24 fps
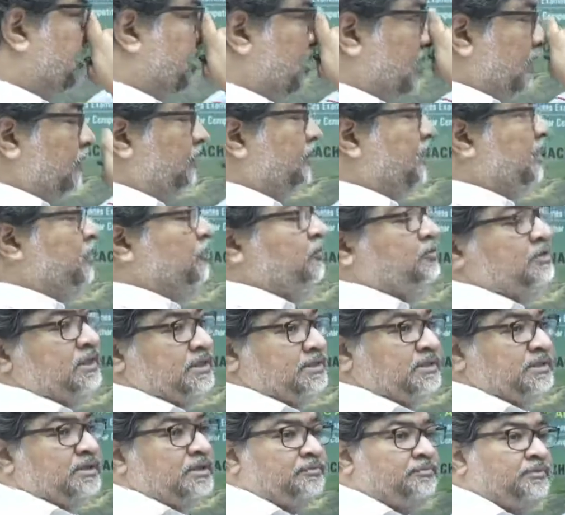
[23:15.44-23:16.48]
they use as
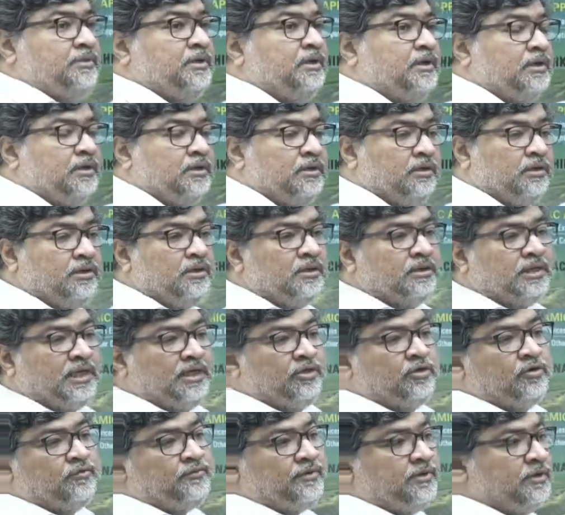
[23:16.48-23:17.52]
a kind of
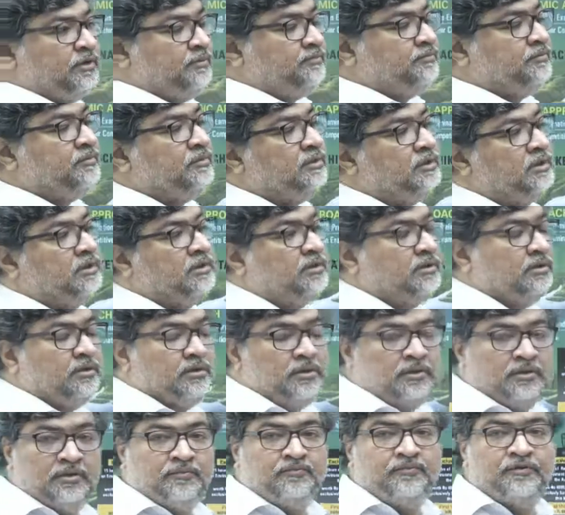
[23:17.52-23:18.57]

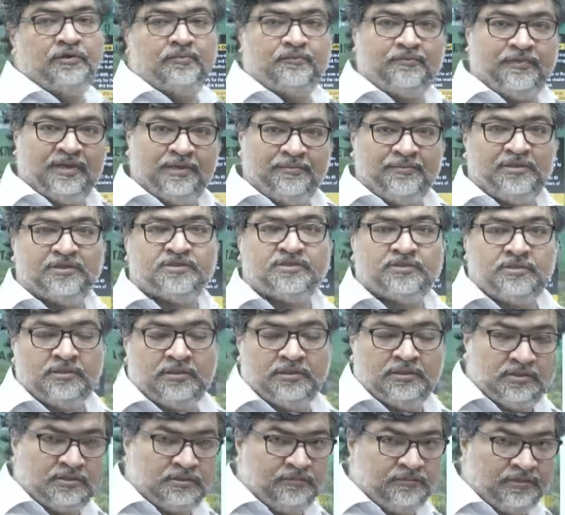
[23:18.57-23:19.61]
for fibrous
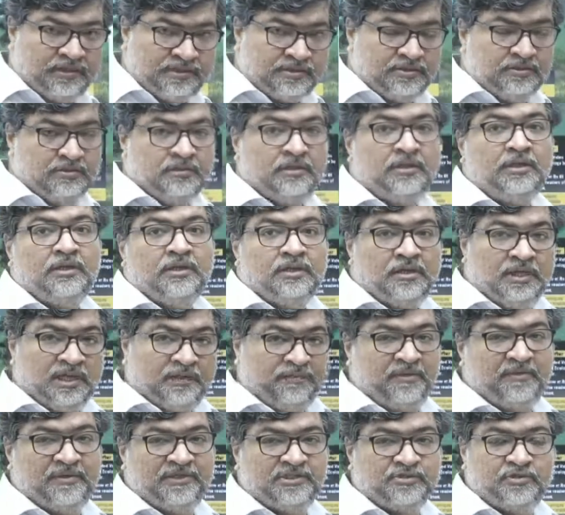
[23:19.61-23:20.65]
leafy
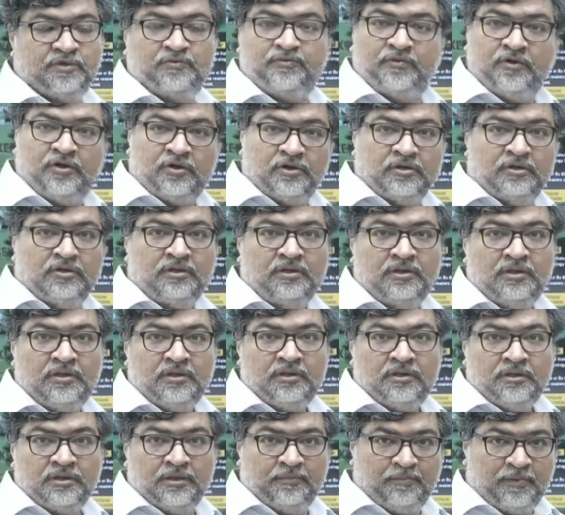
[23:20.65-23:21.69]
vegetable for
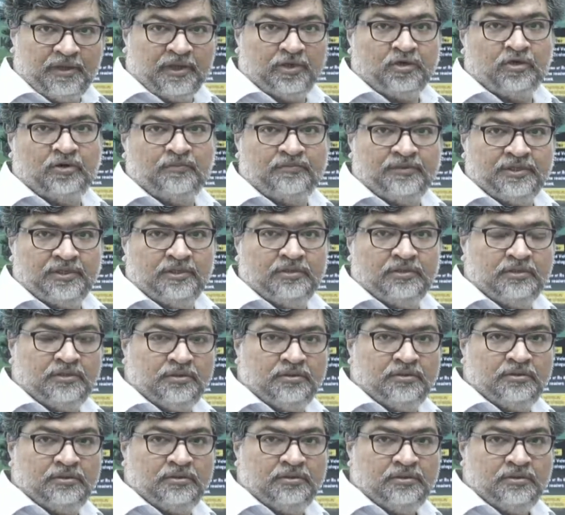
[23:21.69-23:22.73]
the part of the
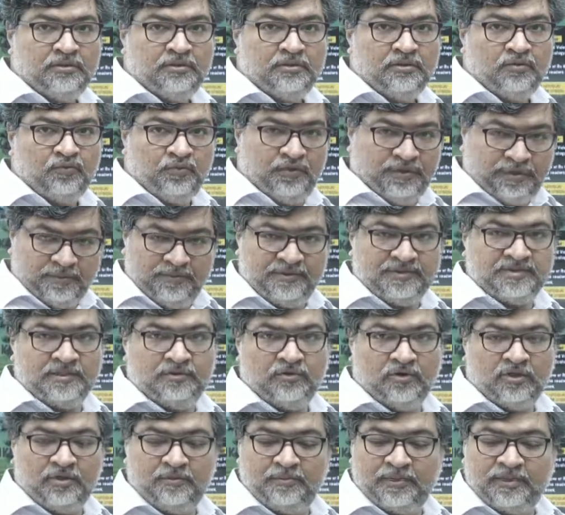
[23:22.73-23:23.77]
vitamins and all,
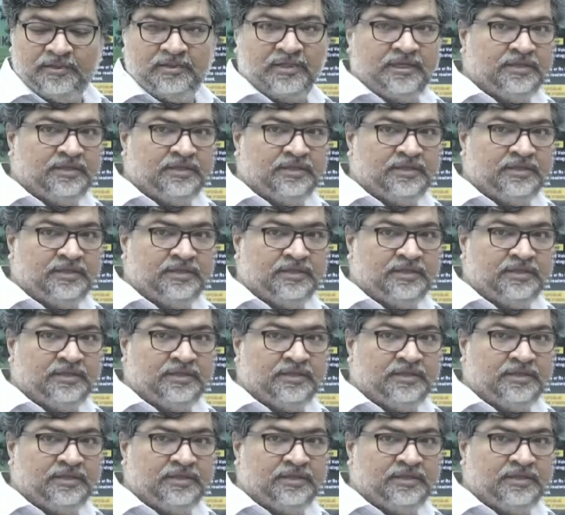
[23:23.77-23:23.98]
but